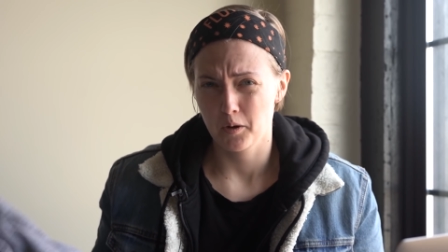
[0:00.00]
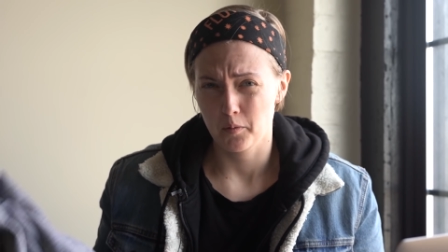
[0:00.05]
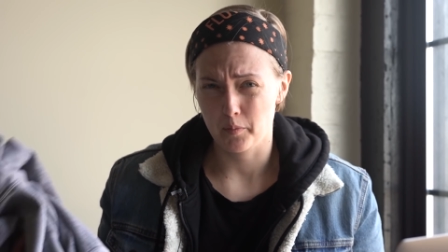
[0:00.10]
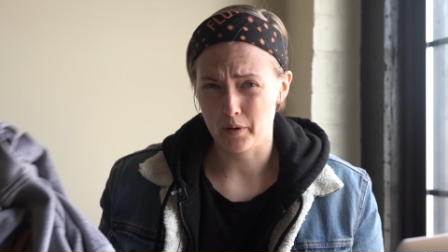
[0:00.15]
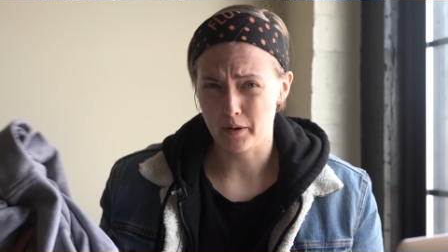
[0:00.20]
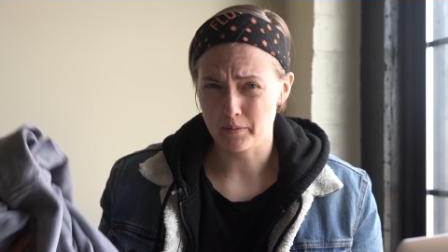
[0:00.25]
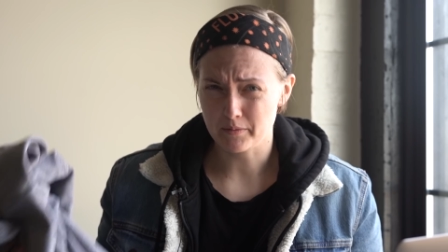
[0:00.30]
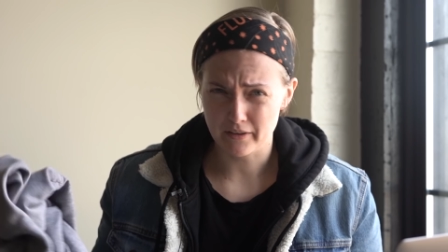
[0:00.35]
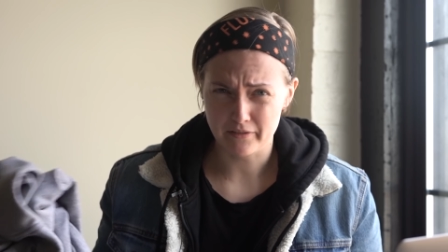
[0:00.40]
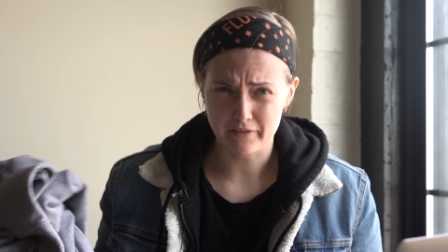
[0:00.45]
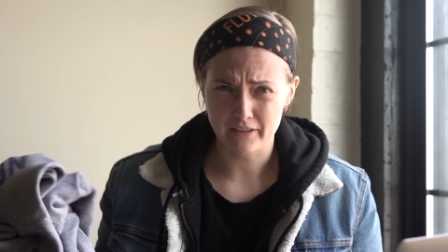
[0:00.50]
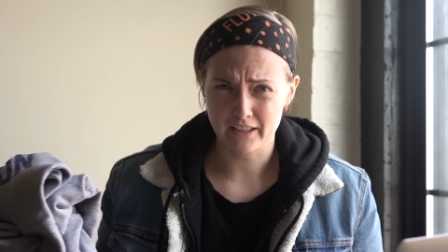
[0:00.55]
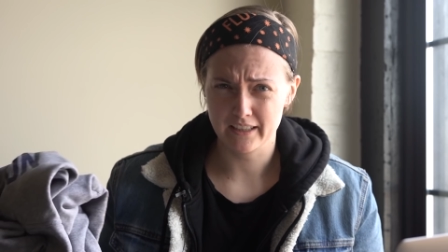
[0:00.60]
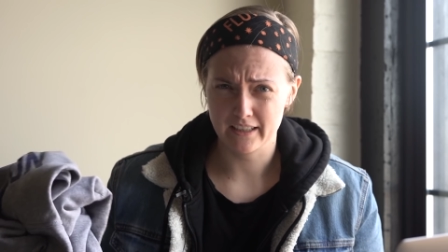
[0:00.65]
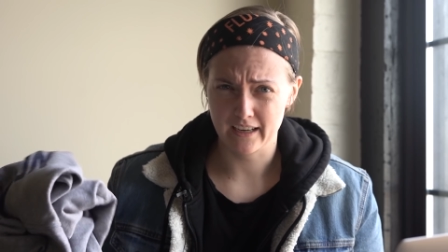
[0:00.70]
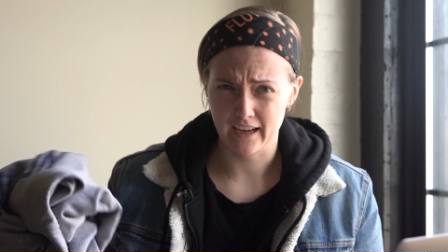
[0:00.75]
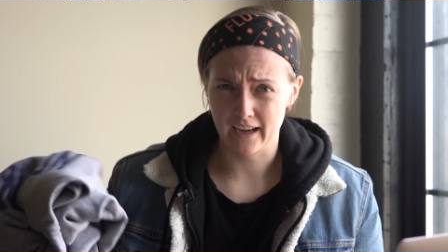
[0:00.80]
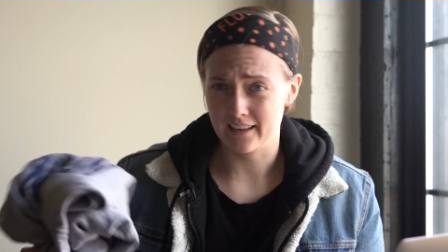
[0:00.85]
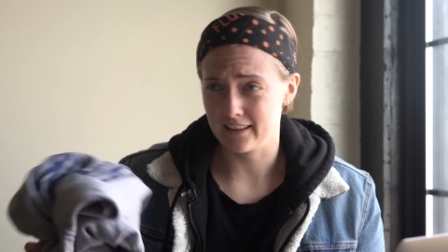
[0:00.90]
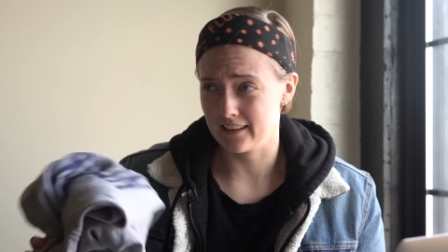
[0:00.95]
But I'm definitely
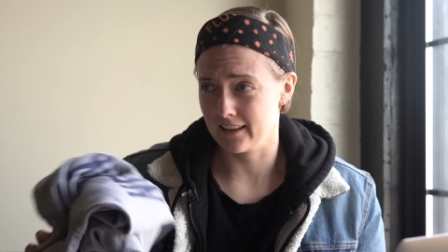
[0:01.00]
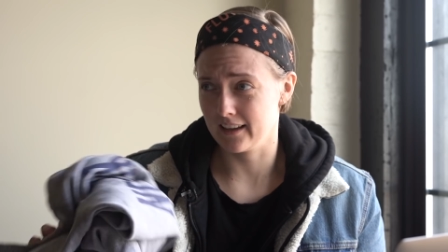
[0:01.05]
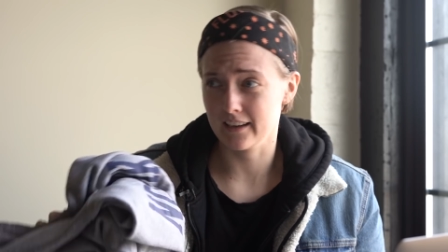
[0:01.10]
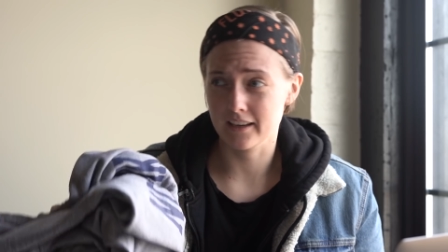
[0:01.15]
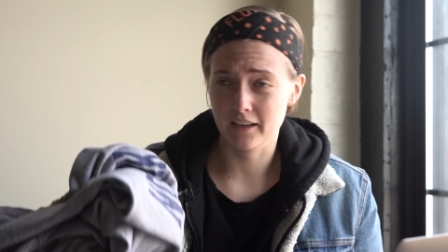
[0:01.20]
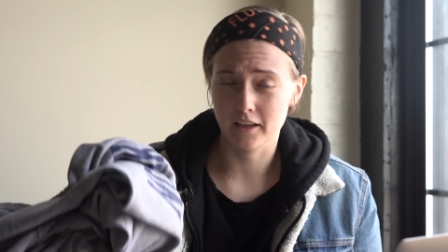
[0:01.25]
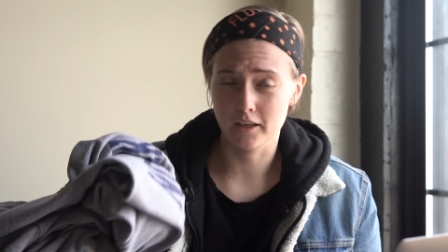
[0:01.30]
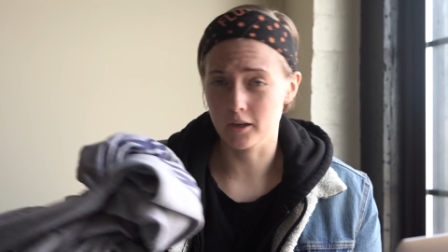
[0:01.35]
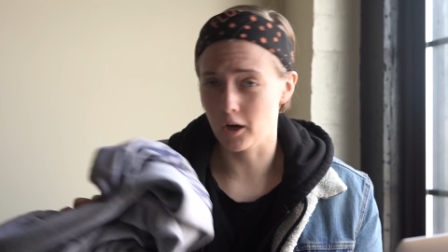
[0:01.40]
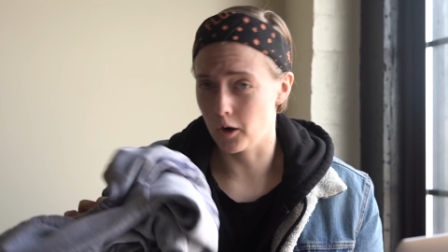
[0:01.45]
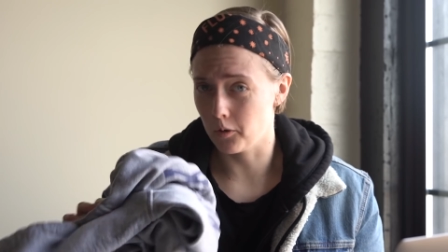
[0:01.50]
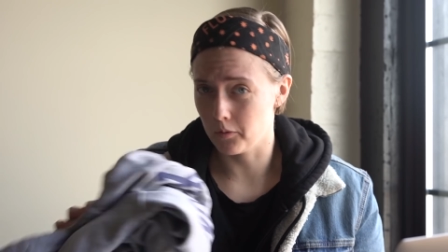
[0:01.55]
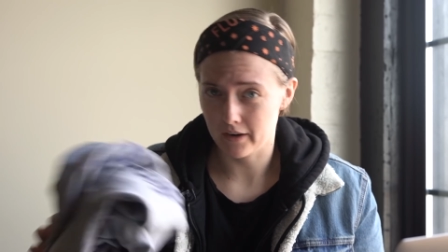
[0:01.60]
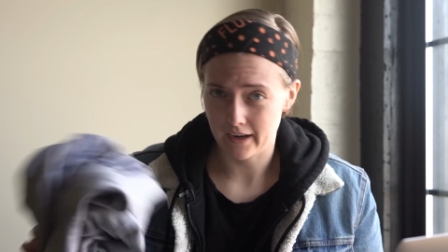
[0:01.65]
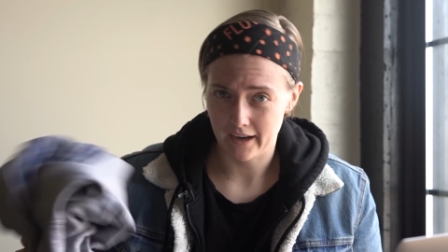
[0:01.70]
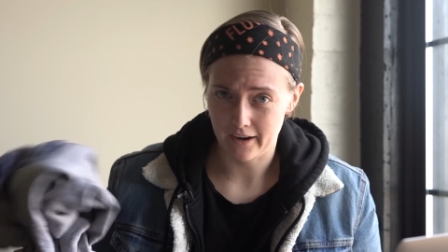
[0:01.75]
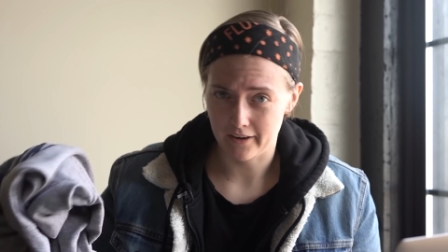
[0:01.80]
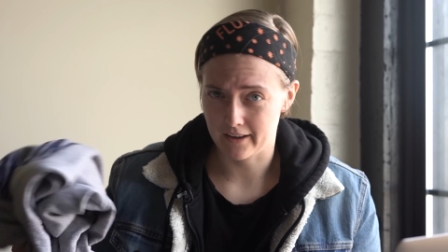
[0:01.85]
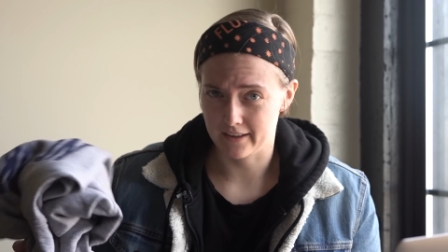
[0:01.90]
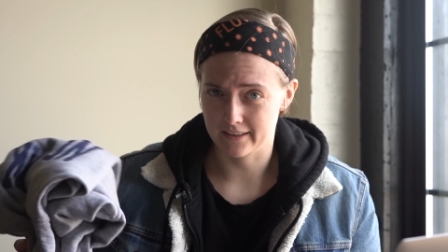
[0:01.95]
not like going
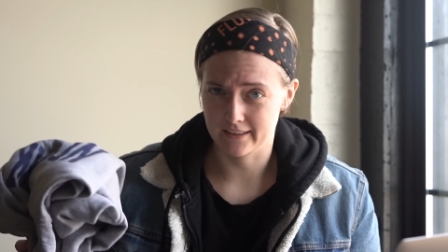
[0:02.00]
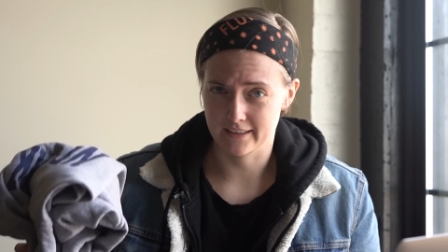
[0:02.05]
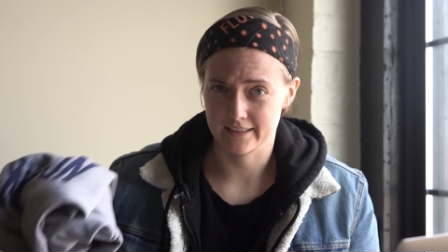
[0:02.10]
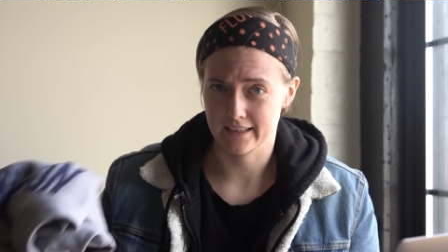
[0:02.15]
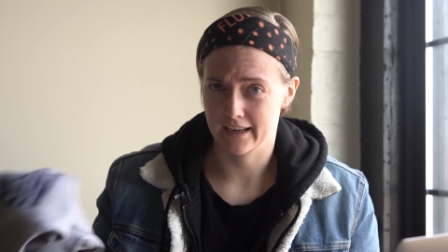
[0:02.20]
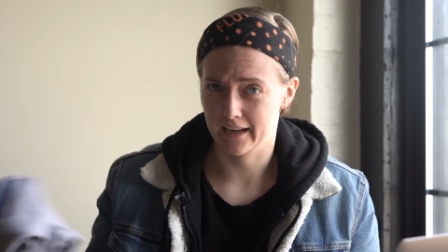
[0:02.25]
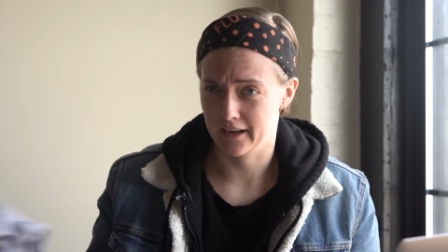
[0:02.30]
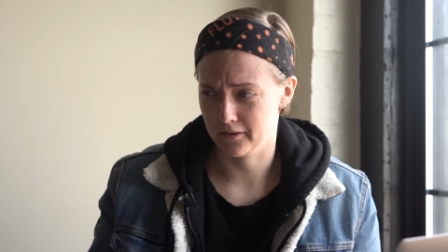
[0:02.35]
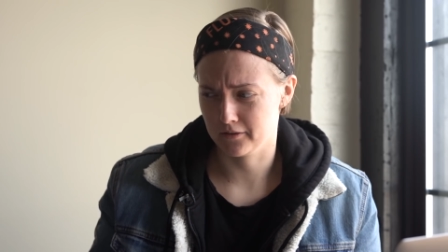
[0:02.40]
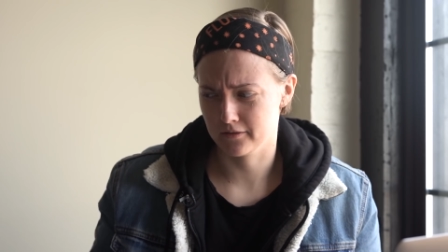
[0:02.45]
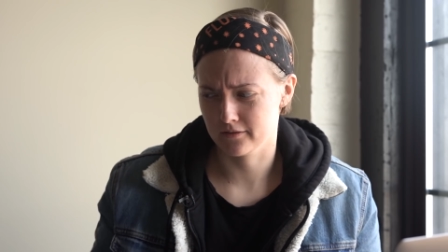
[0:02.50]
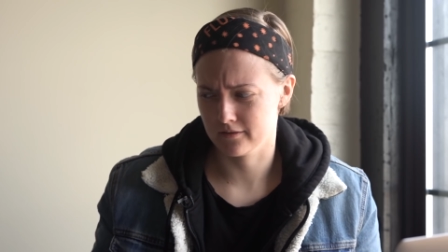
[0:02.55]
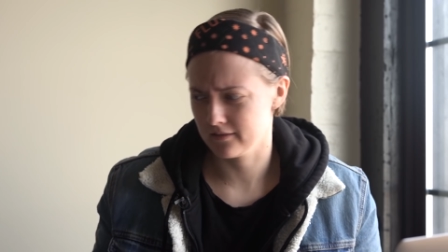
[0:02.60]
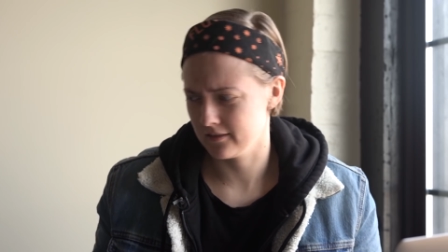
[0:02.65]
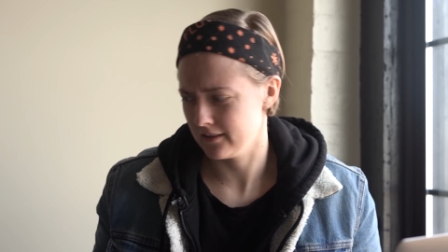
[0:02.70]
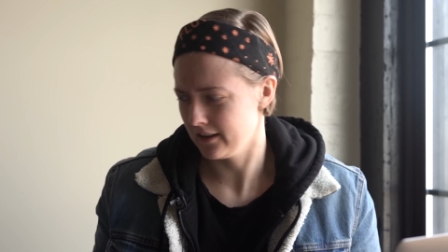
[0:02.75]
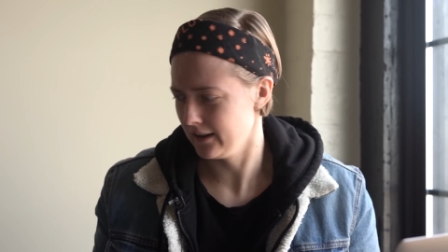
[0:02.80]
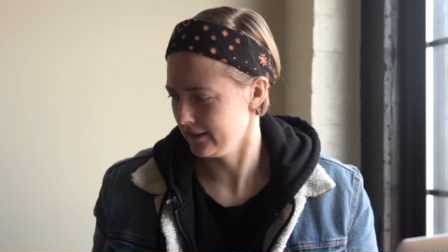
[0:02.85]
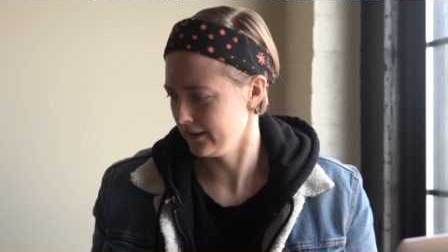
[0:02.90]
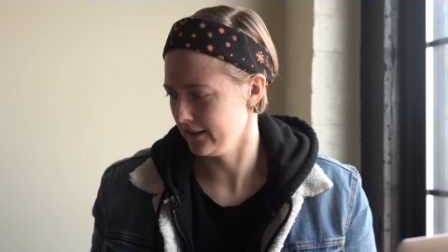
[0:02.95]
out on the town
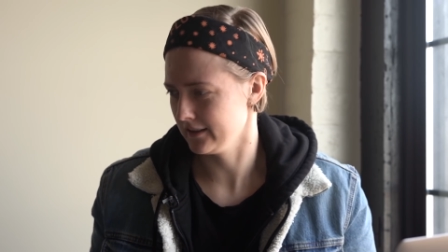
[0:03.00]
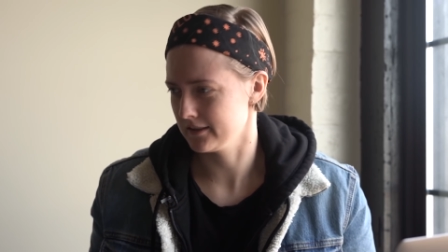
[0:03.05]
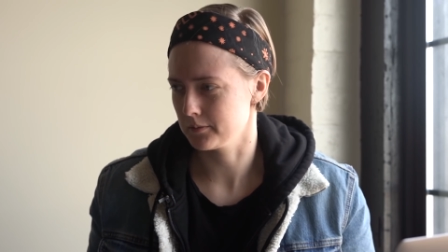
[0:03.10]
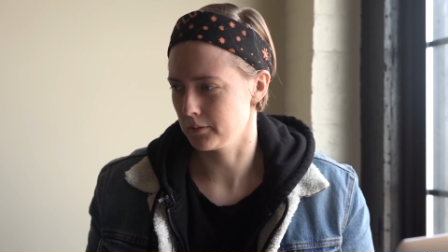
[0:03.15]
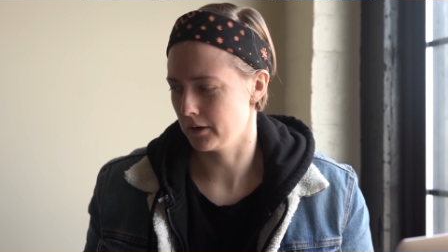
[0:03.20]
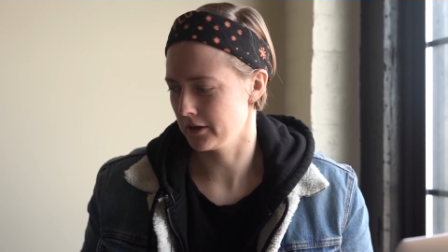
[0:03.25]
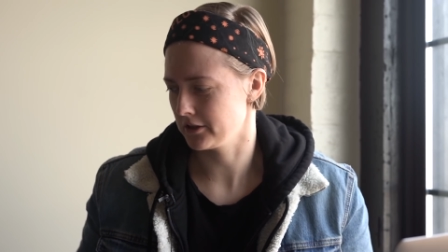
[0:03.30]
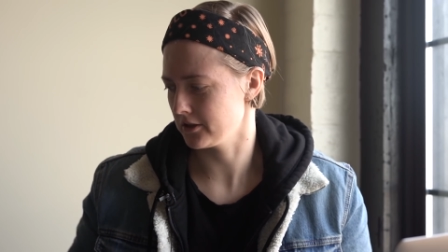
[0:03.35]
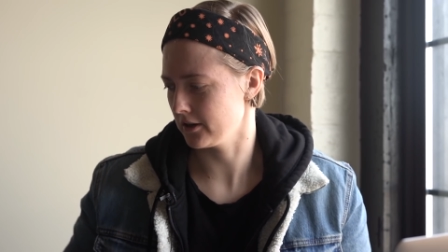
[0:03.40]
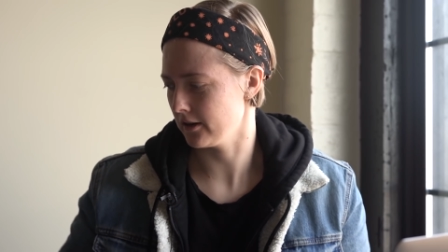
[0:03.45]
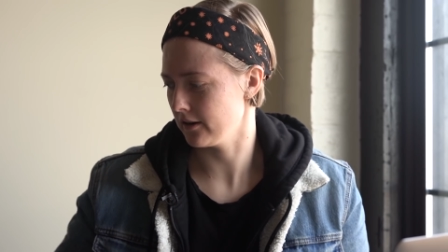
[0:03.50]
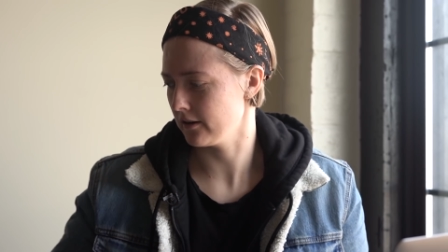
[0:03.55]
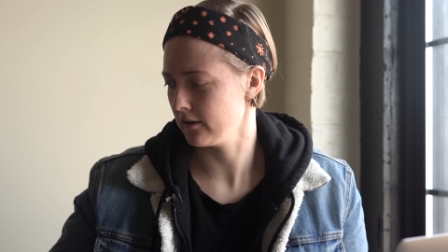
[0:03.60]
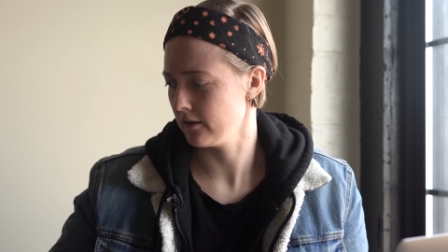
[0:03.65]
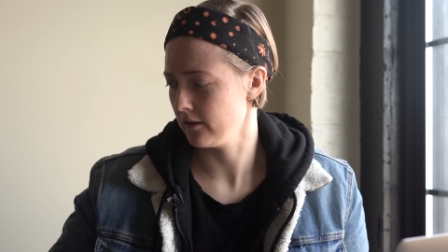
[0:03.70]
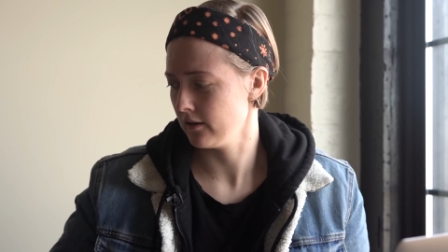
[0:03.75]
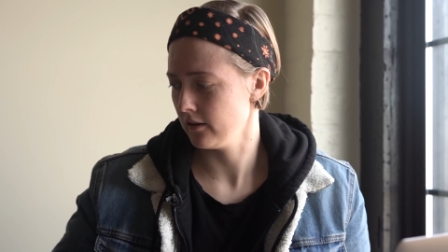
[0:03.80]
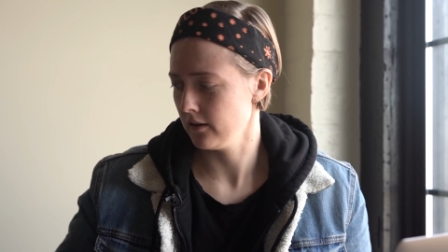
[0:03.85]
in this sweatshirt.